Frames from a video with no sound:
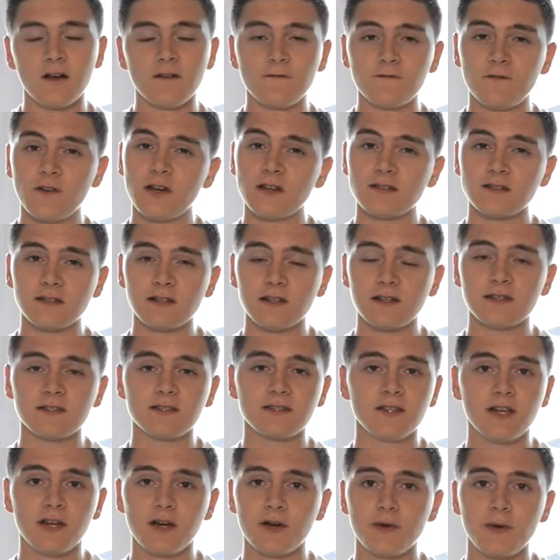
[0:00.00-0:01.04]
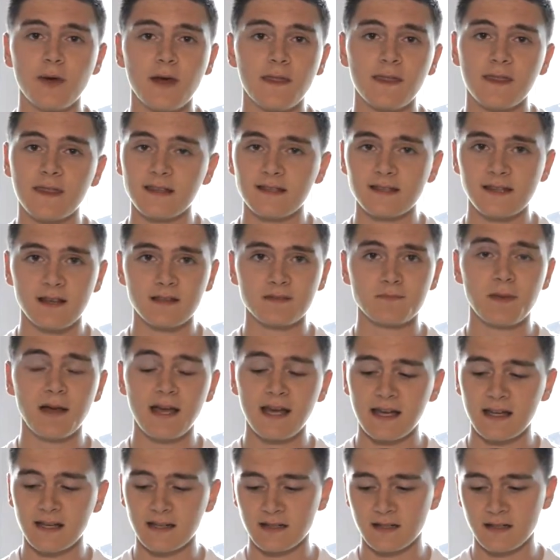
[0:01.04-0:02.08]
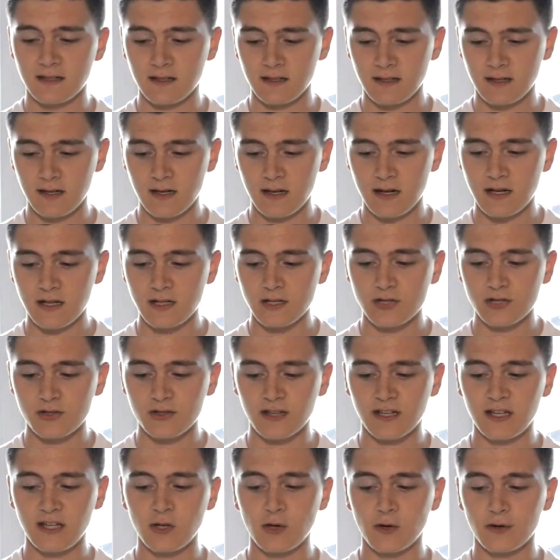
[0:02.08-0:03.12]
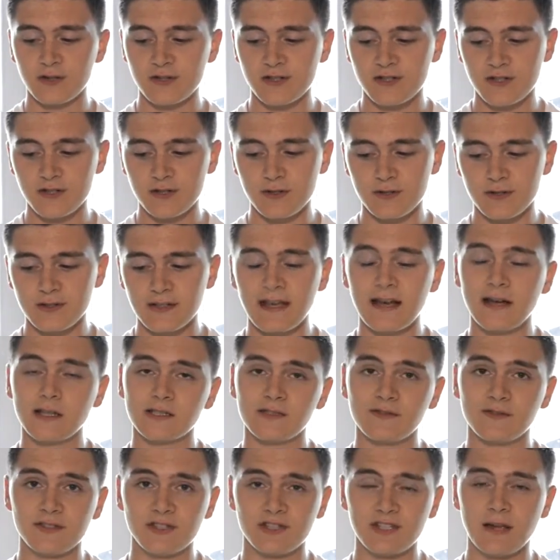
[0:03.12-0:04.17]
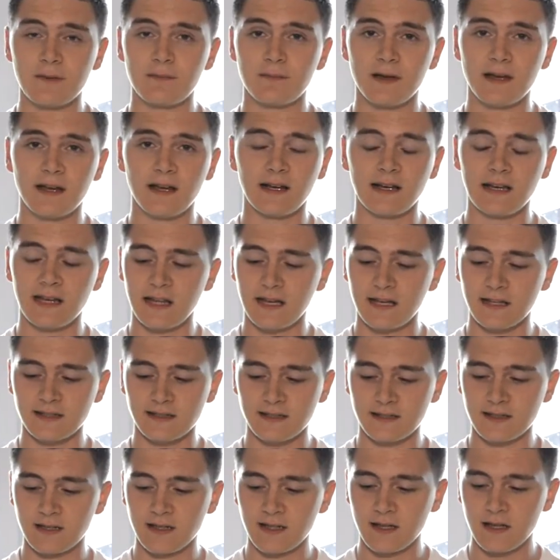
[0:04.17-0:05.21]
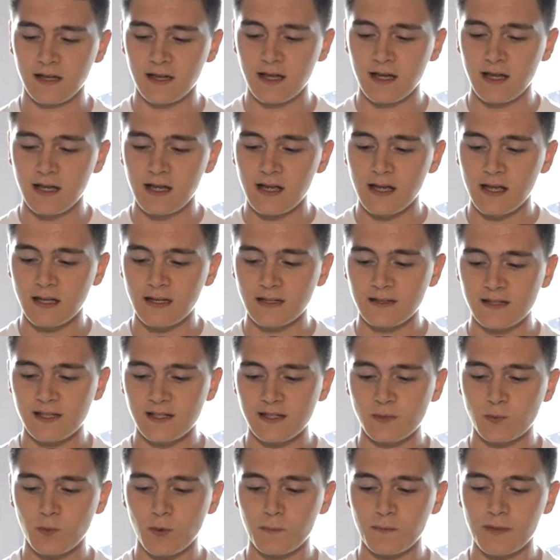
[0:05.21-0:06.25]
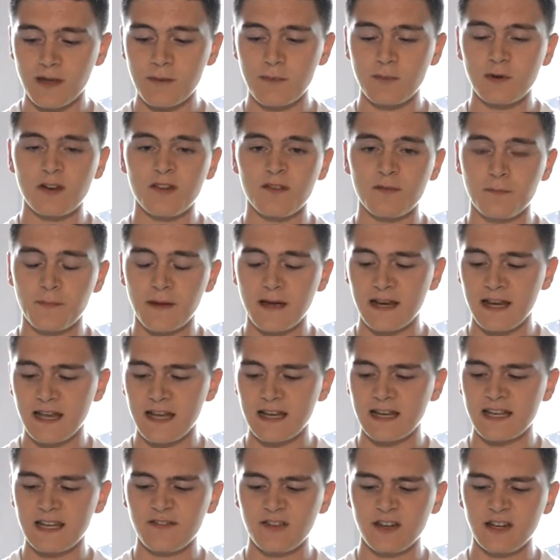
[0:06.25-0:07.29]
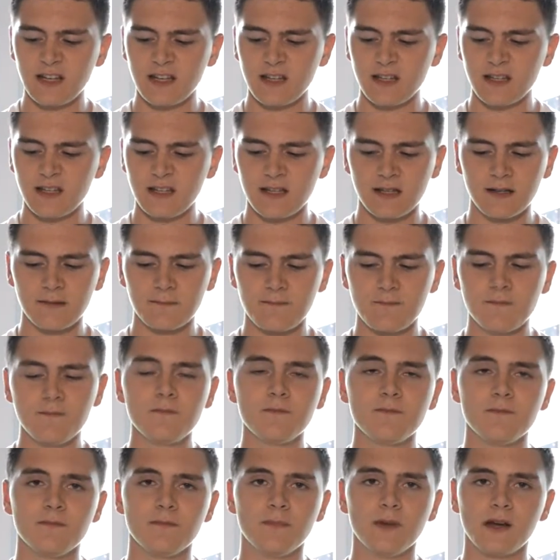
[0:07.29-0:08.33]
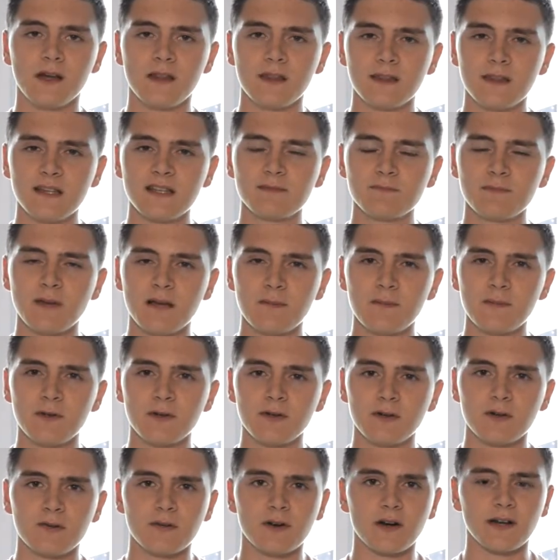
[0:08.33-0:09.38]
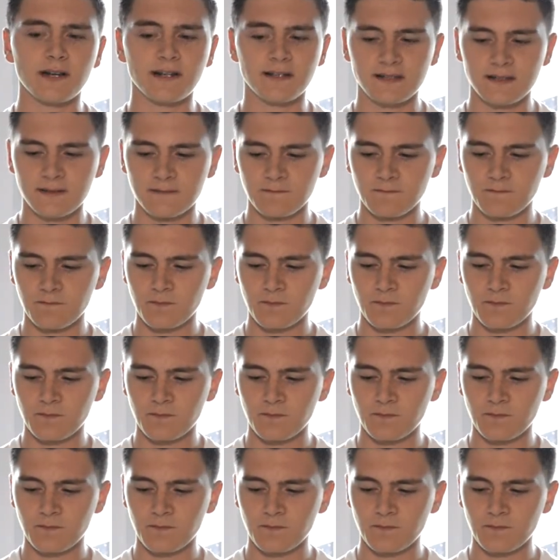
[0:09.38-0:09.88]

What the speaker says: First class, yo, this is bad. Drinking orange juice out of a champagne glass. Is this what people of Bel Air living like? This might be alright.